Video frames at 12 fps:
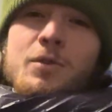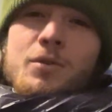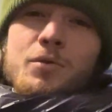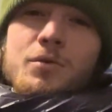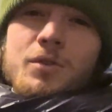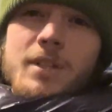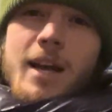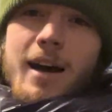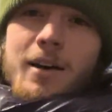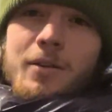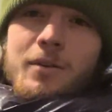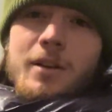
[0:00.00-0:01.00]
goose
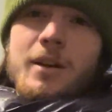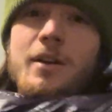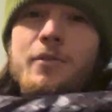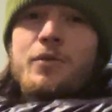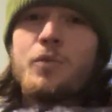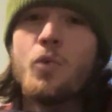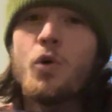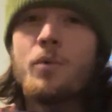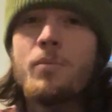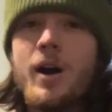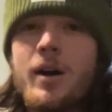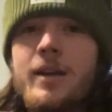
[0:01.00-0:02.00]
down from War
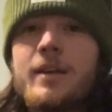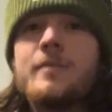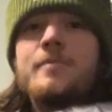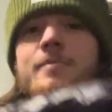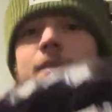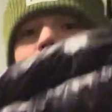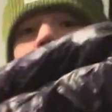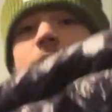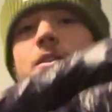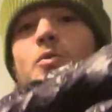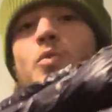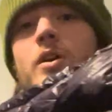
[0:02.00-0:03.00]
Bonnet. It's
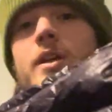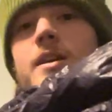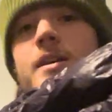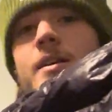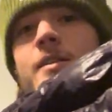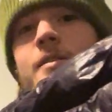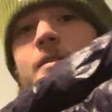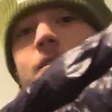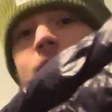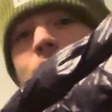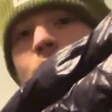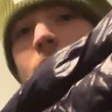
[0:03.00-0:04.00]
the Wookiee
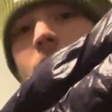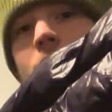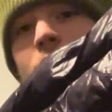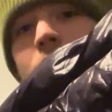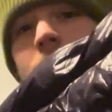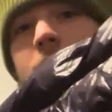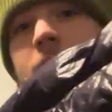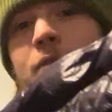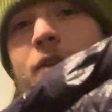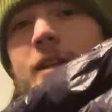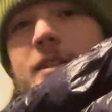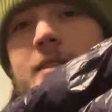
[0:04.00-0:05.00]
20 degree, if
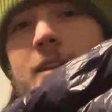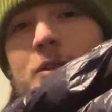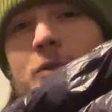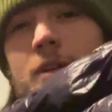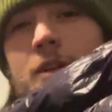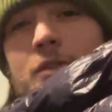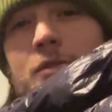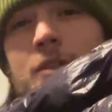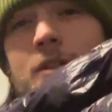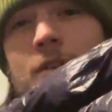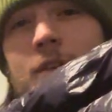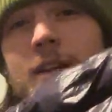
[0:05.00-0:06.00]
I didn't say 20 degrees
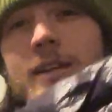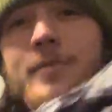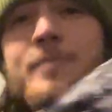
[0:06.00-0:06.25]
already.